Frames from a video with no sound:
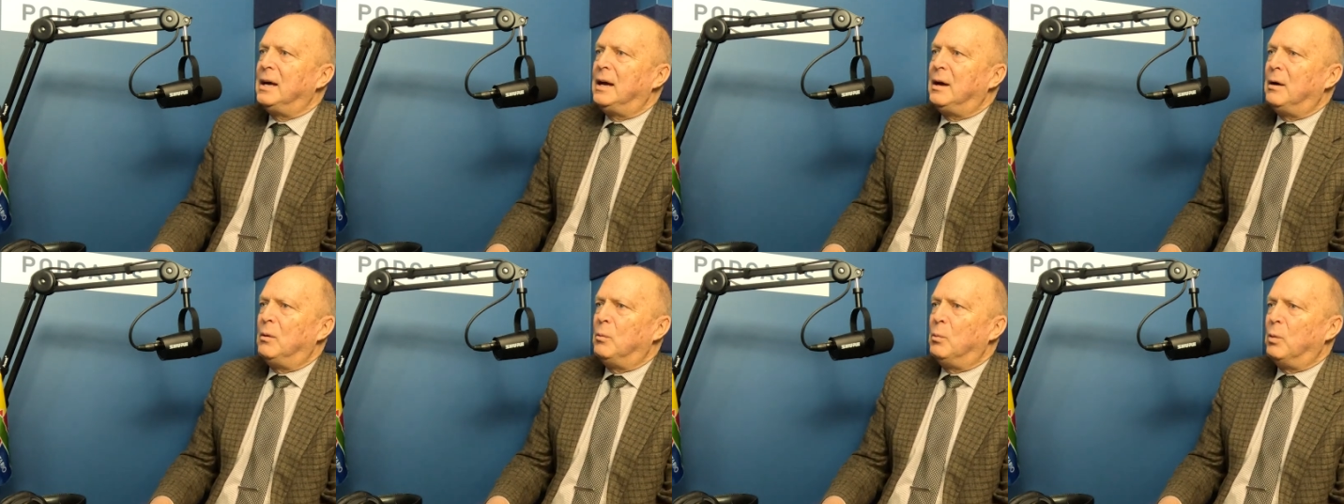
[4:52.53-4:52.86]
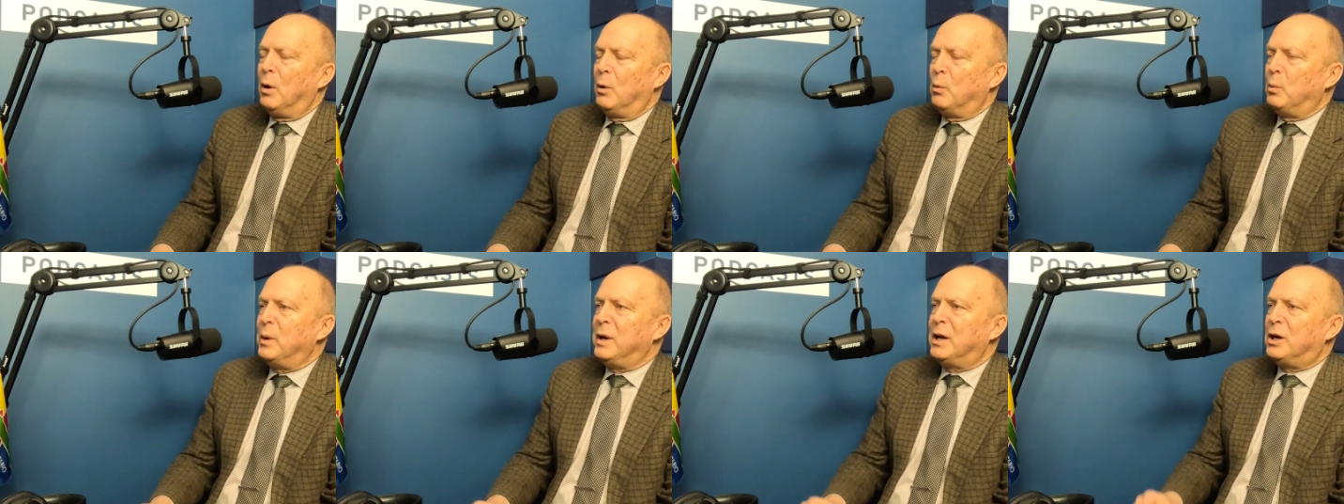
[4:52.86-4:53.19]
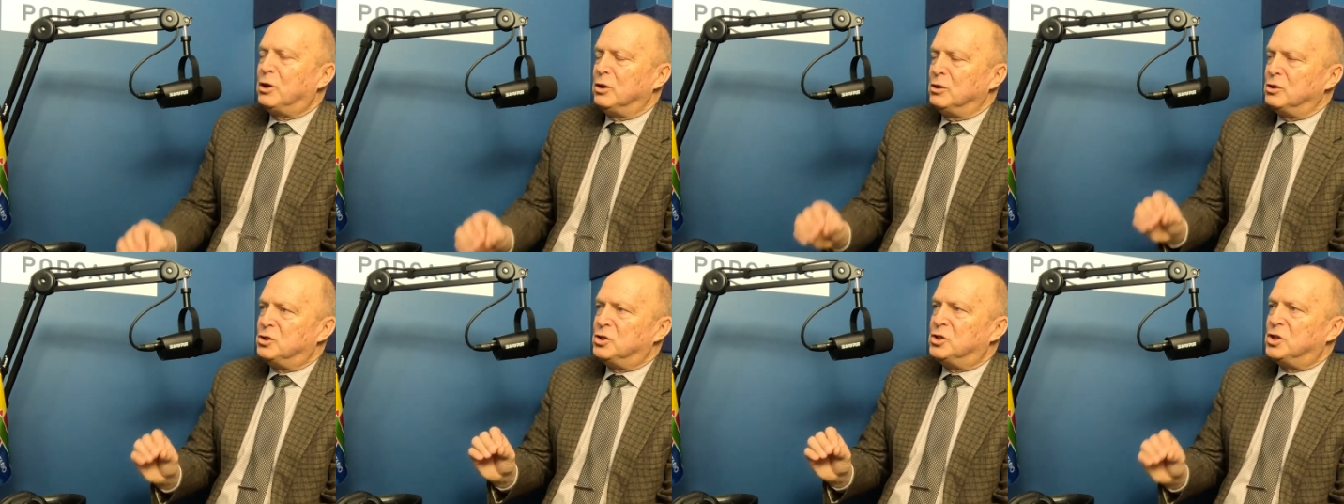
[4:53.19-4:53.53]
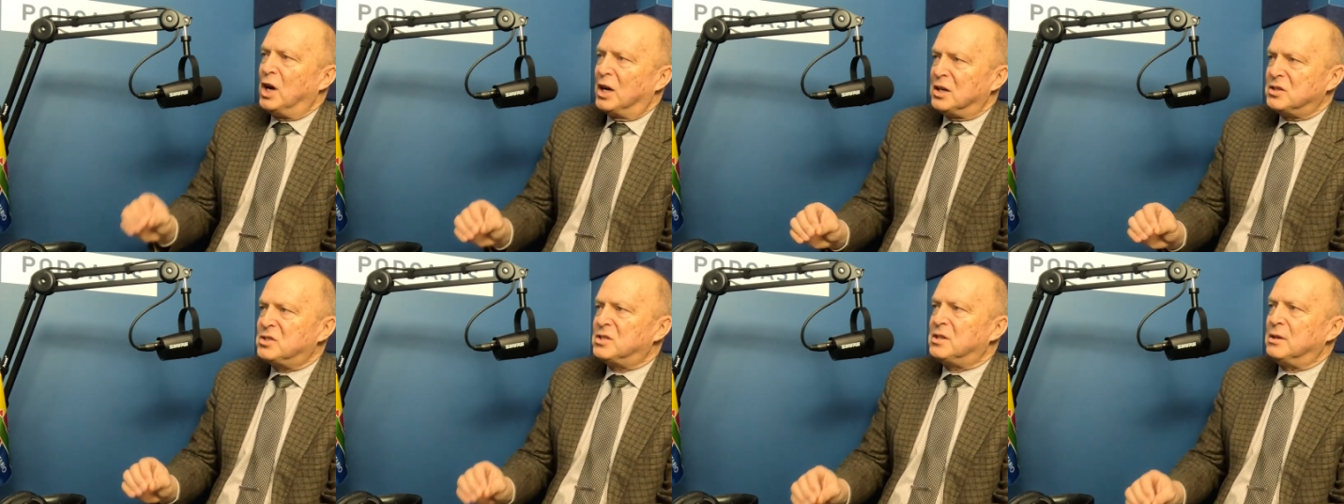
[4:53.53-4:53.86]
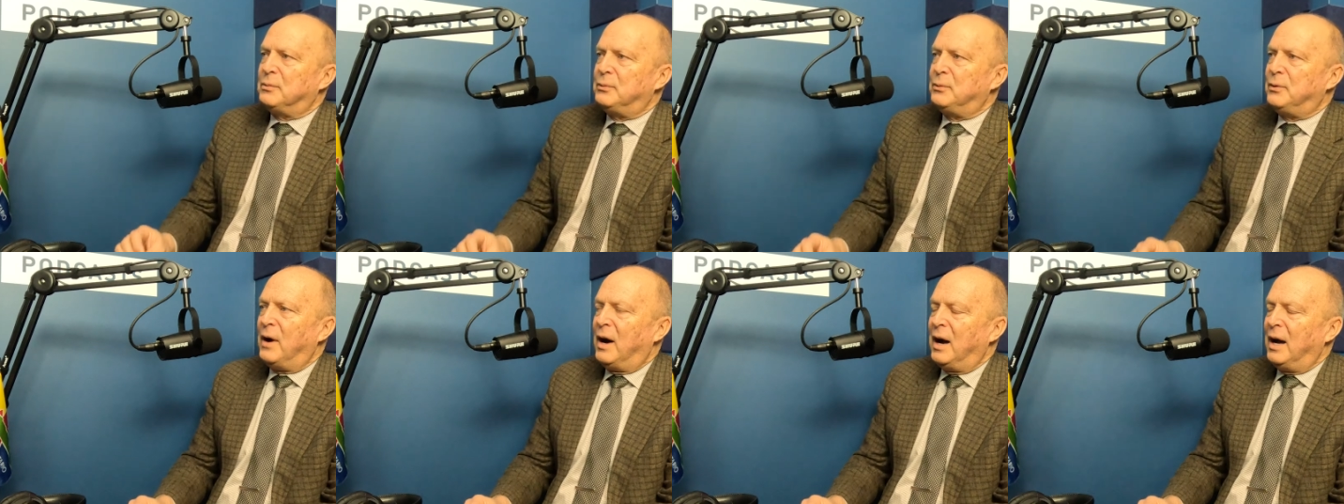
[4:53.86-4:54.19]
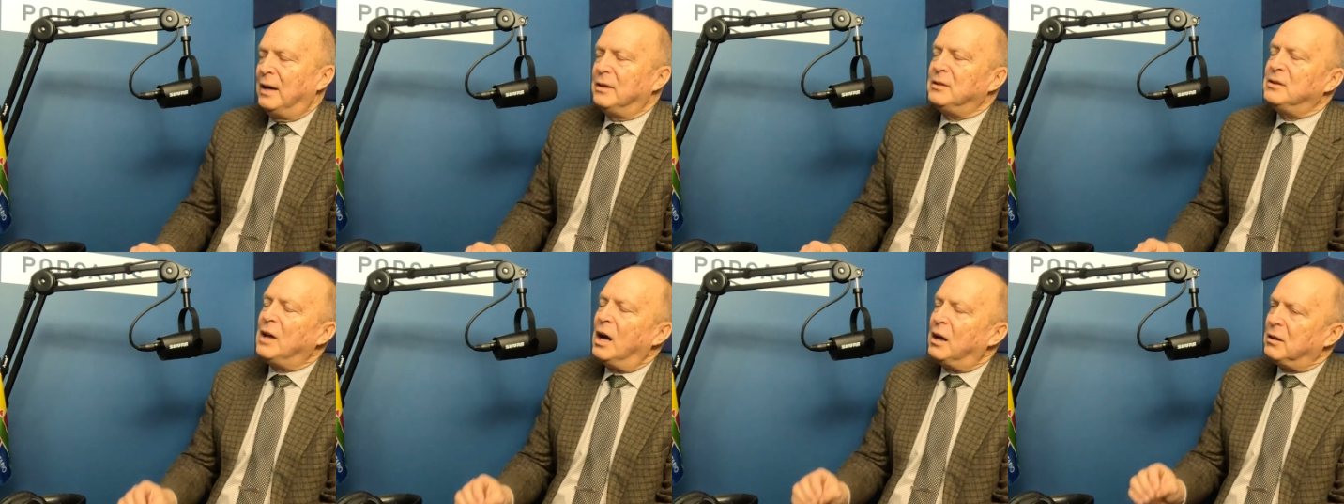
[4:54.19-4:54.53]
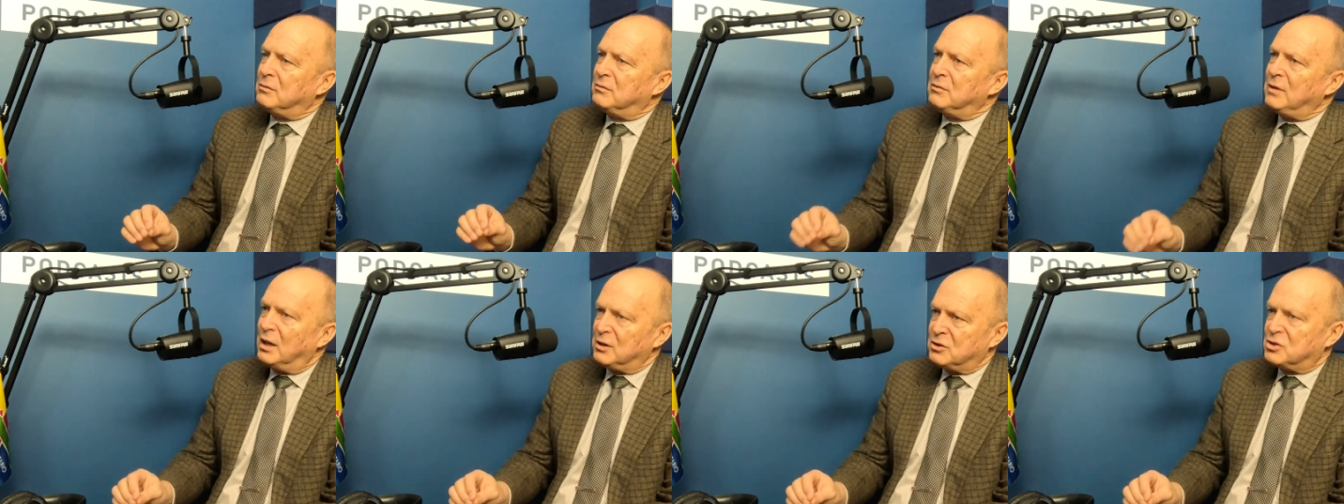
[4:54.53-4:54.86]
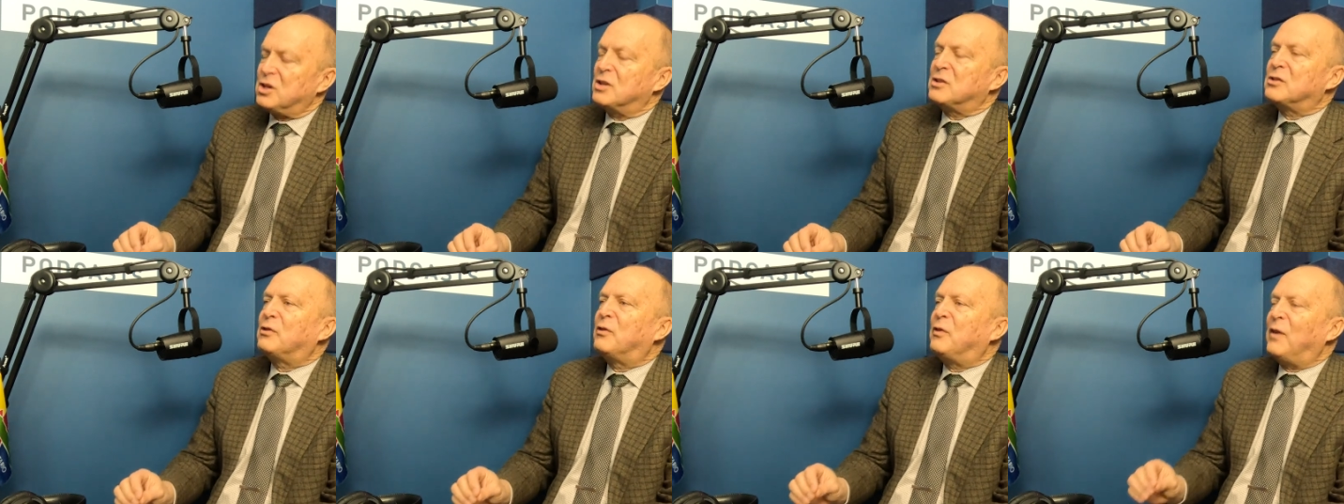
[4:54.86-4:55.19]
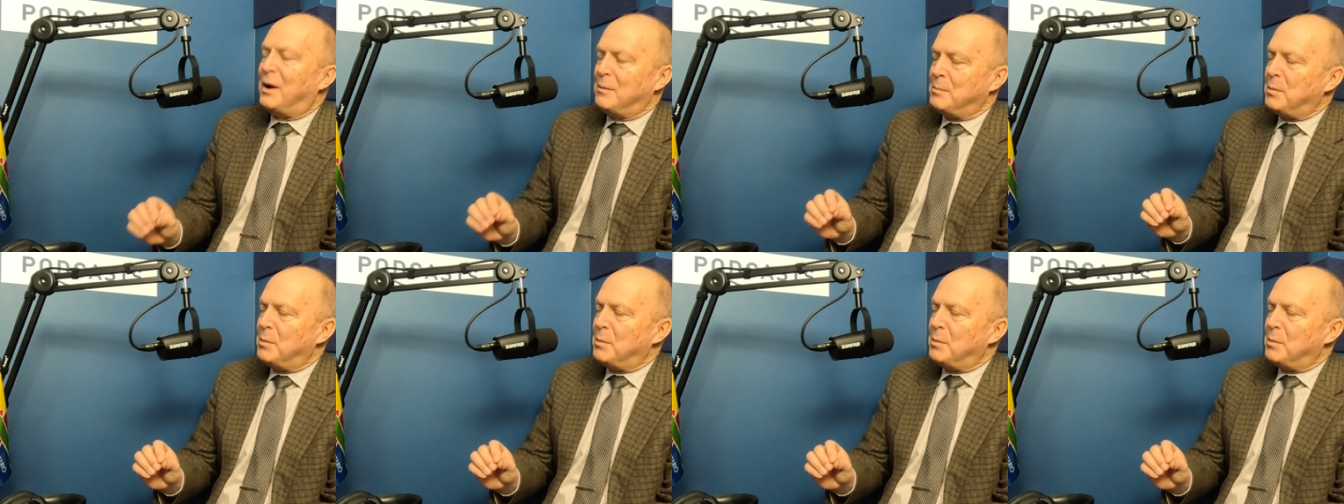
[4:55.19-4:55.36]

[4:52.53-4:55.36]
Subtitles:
where we could justify, not justify,